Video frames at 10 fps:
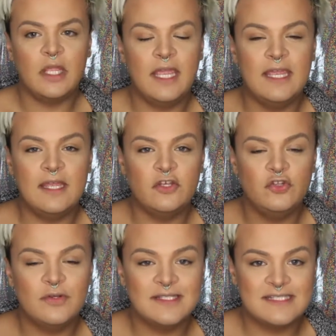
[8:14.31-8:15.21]
And you
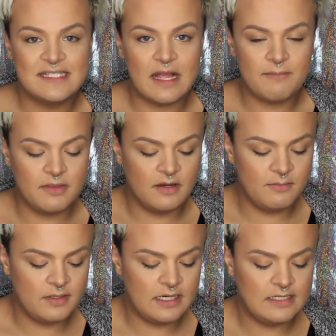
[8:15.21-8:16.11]
can stop there,
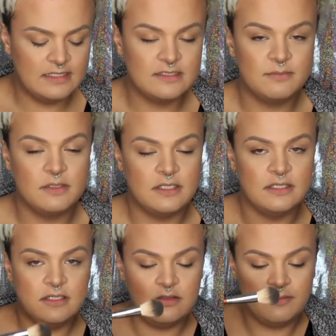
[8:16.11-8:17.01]
but I like to put a
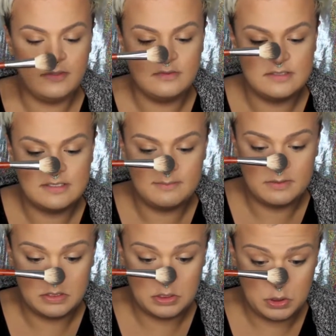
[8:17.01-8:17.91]
little bit on the tip of
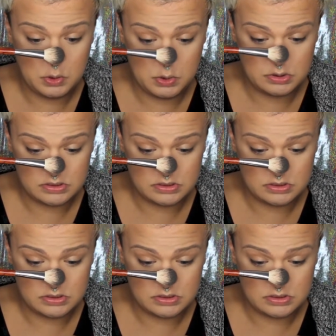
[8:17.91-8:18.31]
the nose.